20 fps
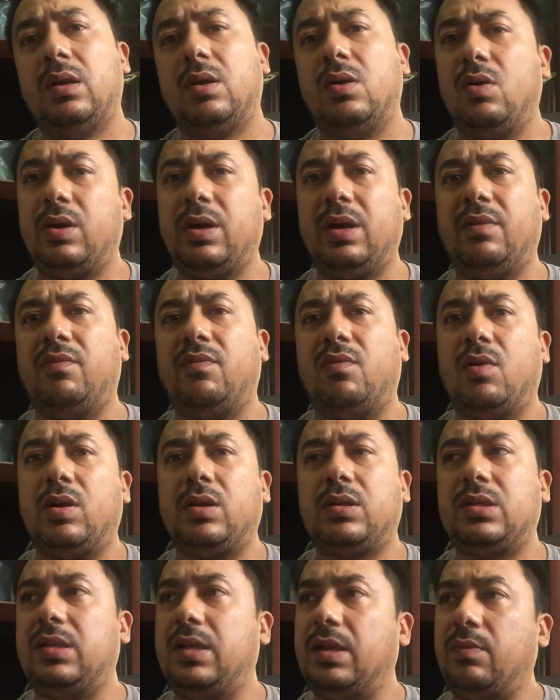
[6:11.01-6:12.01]
Okay, it
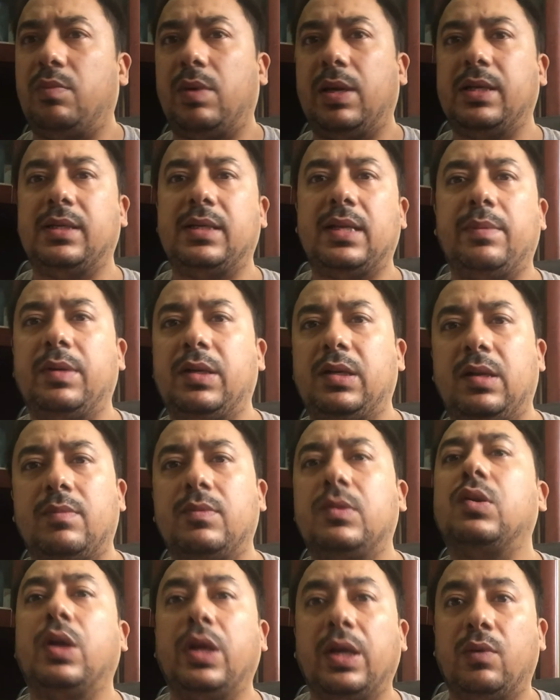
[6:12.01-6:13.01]
works, then by the time it
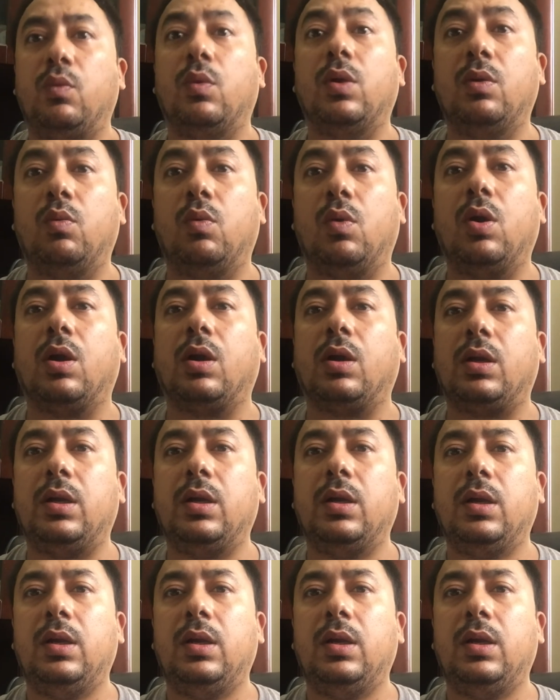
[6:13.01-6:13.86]
comes, it will work.